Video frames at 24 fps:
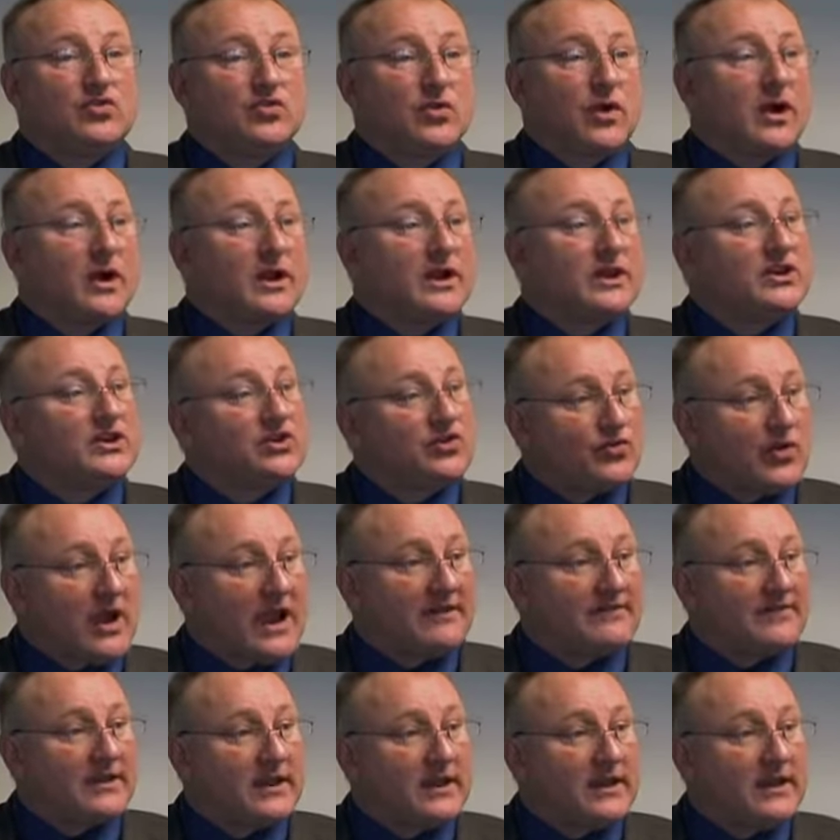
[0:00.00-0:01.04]
drug
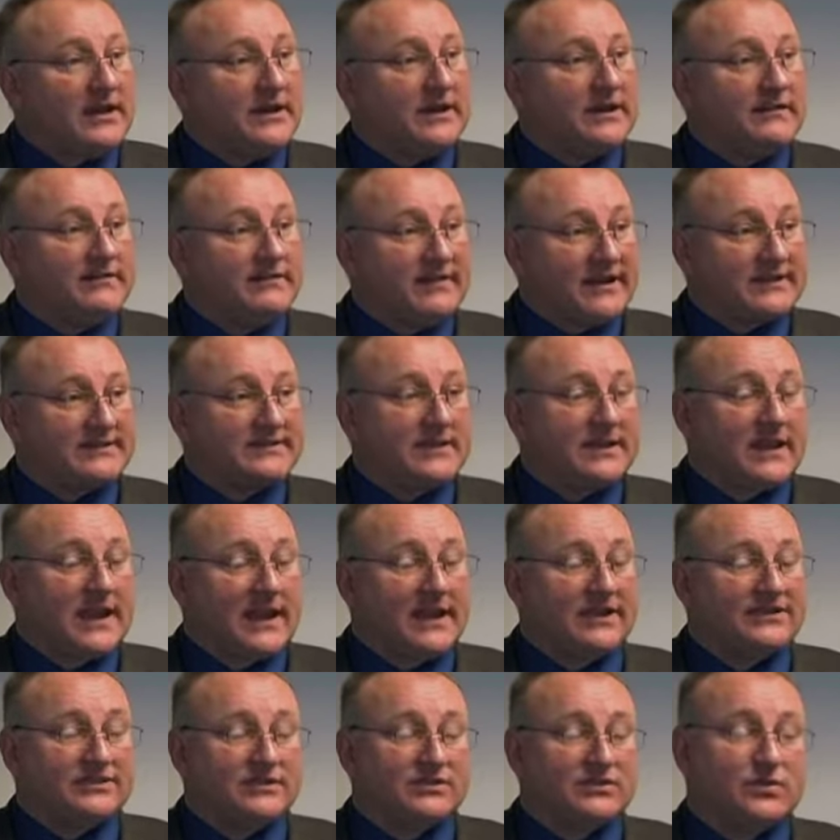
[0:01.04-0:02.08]
trafficking
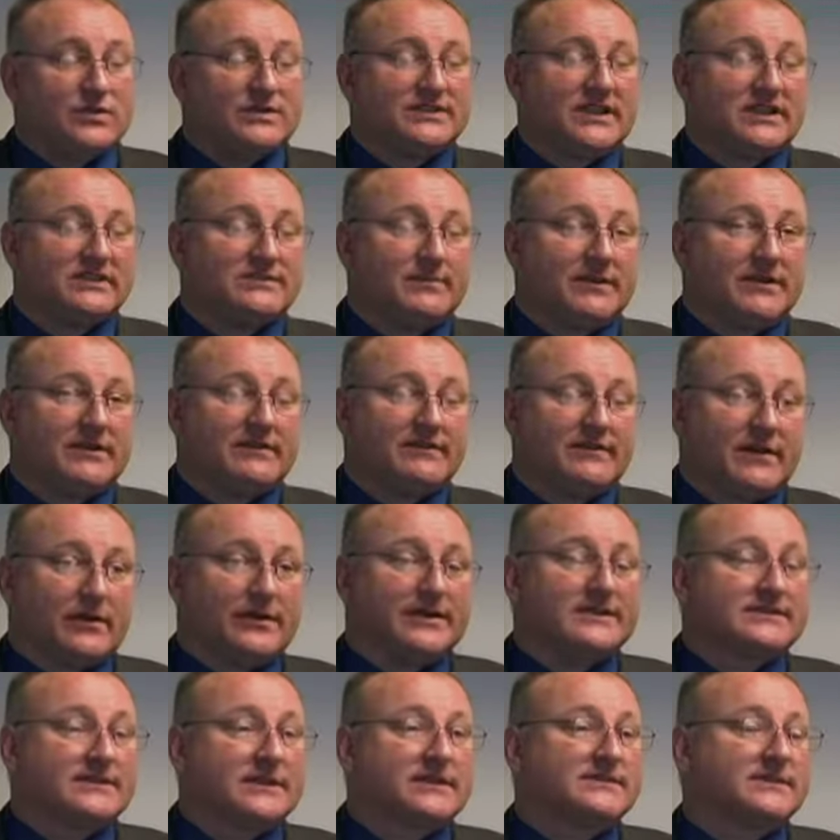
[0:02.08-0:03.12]
investigations, which has been
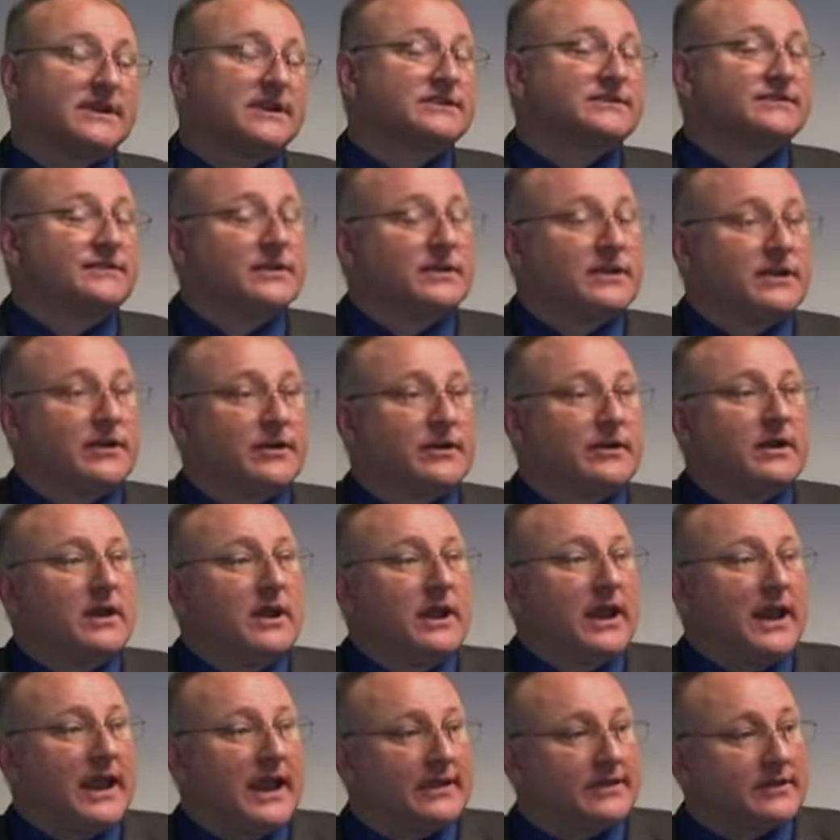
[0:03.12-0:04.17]
very successful here
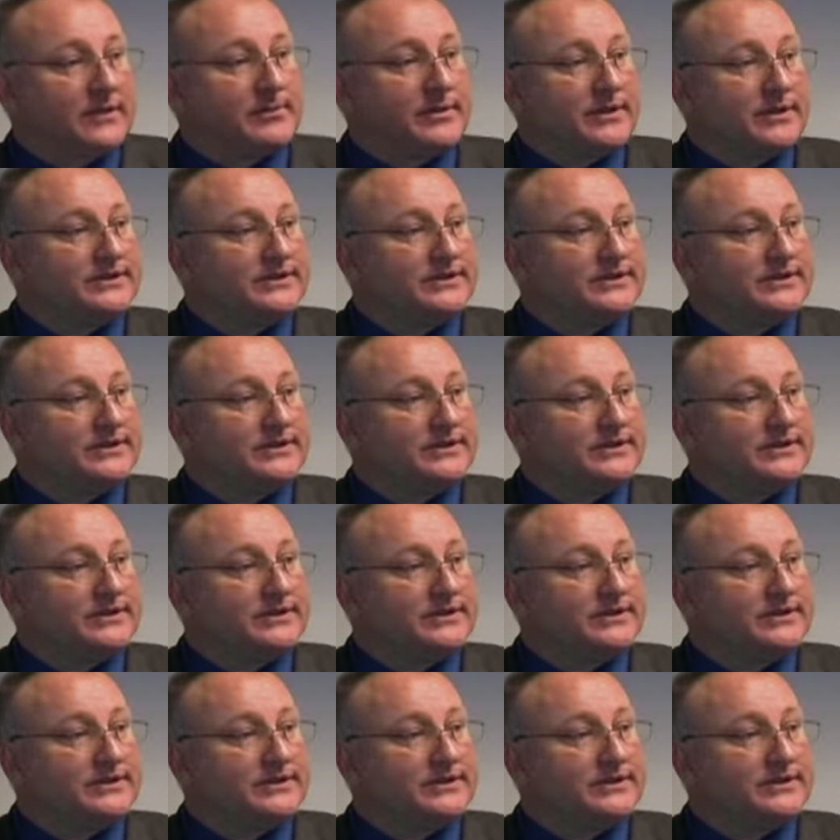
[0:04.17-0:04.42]
at the